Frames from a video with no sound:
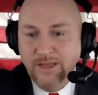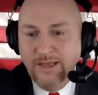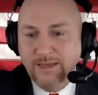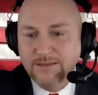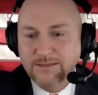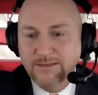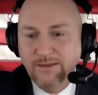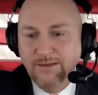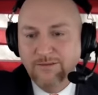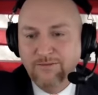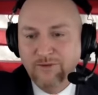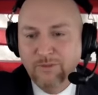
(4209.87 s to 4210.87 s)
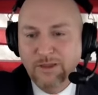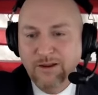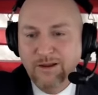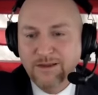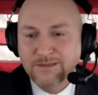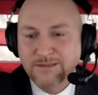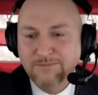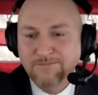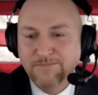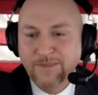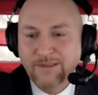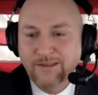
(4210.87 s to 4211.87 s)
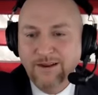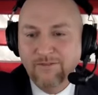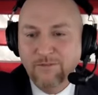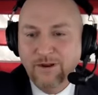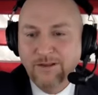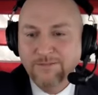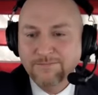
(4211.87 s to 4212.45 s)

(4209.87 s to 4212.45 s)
thanks for being awesome. Good night, everybody.